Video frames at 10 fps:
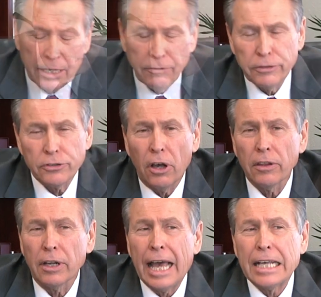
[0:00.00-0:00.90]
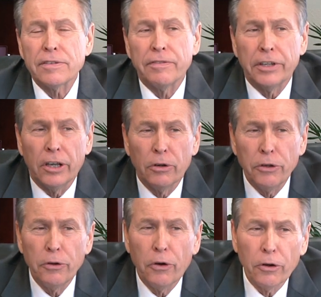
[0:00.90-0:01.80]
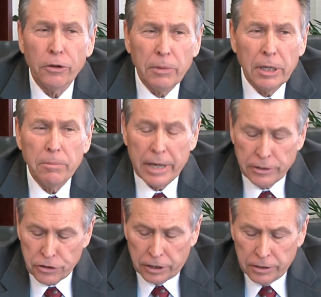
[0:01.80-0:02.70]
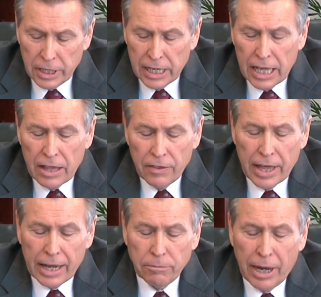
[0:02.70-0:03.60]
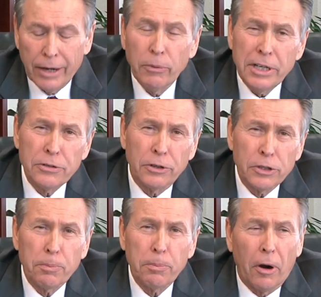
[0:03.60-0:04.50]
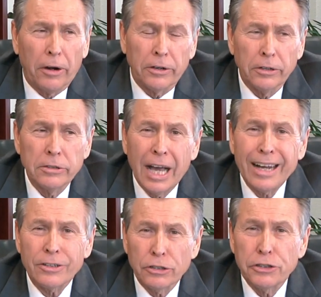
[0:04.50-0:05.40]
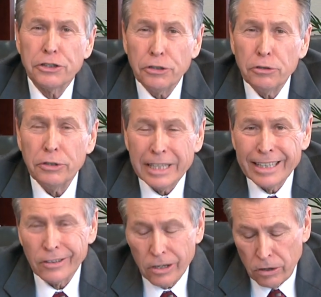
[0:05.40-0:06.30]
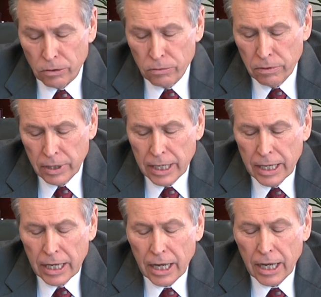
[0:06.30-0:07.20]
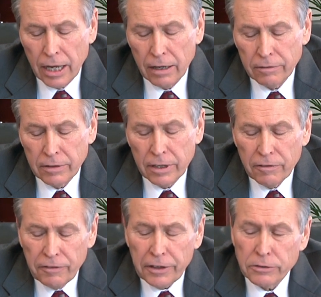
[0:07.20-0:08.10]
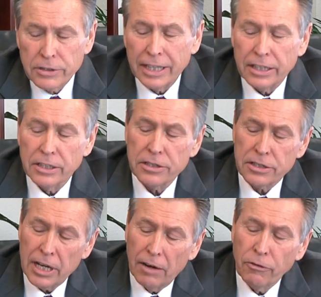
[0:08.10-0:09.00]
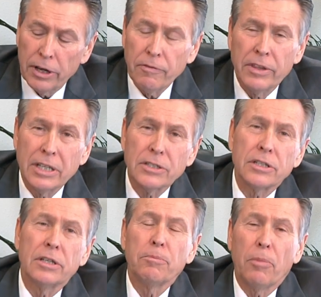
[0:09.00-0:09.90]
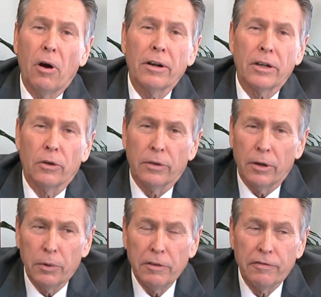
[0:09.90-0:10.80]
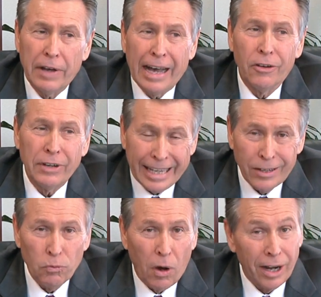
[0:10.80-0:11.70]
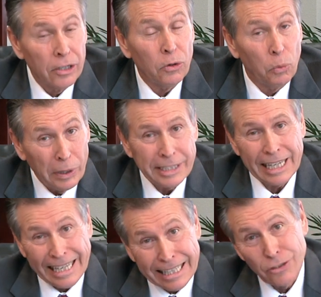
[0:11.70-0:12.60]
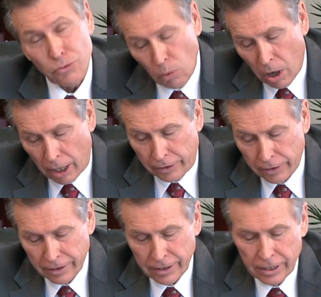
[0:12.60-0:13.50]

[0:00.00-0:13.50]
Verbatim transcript: If you saw the last video, you heard me mention that my research partner, Dr. Shui Yin Lo, uh, feels that the discovery of this particle that we found in water, which is water,